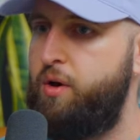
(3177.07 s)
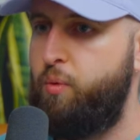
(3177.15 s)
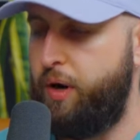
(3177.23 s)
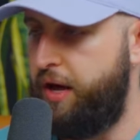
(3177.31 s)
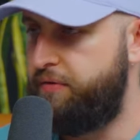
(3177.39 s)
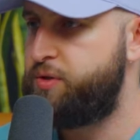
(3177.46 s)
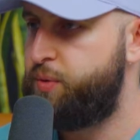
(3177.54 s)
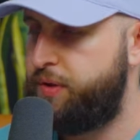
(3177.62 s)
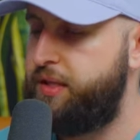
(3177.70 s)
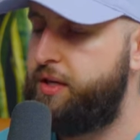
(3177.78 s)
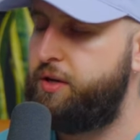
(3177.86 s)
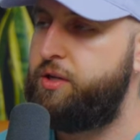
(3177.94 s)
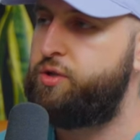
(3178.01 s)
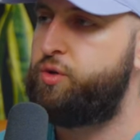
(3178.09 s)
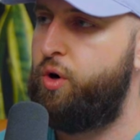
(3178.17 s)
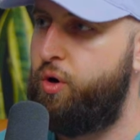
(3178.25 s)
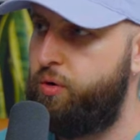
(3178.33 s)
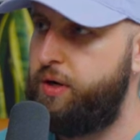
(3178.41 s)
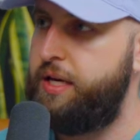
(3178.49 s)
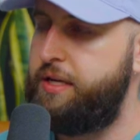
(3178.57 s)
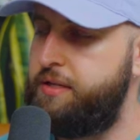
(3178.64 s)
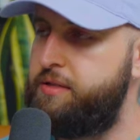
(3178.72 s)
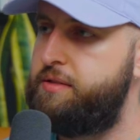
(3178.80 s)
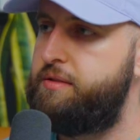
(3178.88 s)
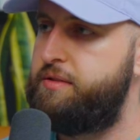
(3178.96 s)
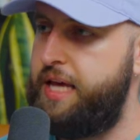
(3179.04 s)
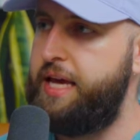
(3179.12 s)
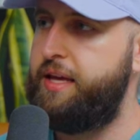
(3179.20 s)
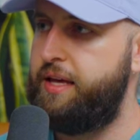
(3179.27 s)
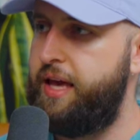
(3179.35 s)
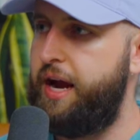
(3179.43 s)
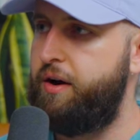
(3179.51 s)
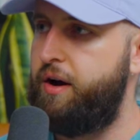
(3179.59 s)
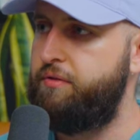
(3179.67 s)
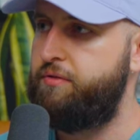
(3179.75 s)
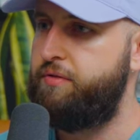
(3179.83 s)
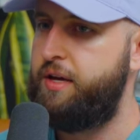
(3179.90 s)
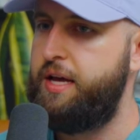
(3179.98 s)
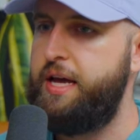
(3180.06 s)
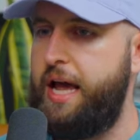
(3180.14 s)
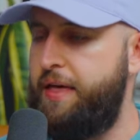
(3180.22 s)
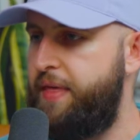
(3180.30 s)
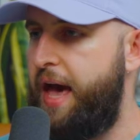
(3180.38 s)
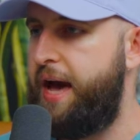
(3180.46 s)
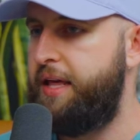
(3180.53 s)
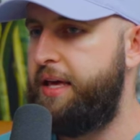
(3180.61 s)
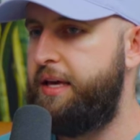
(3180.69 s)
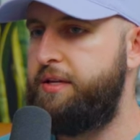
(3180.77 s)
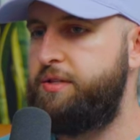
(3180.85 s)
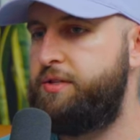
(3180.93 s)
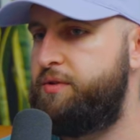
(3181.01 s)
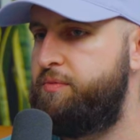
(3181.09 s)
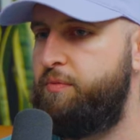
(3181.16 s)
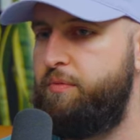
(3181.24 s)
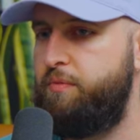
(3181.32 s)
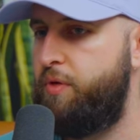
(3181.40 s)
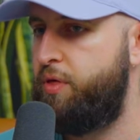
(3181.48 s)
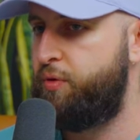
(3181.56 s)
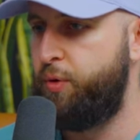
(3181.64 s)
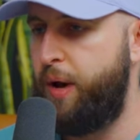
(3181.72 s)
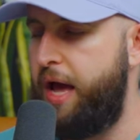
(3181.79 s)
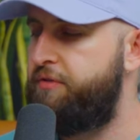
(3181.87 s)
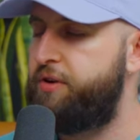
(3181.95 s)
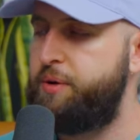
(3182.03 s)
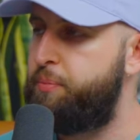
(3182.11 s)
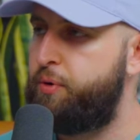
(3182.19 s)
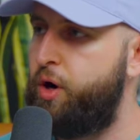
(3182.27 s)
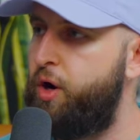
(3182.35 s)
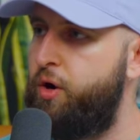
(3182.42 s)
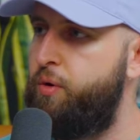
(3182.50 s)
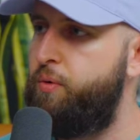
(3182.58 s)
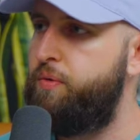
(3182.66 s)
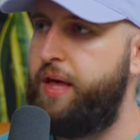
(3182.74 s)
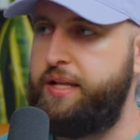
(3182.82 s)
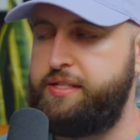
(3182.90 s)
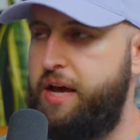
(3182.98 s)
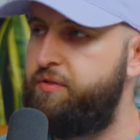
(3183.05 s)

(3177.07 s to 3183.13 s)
Whatever's within their control is taken care of. And that is through every pro that's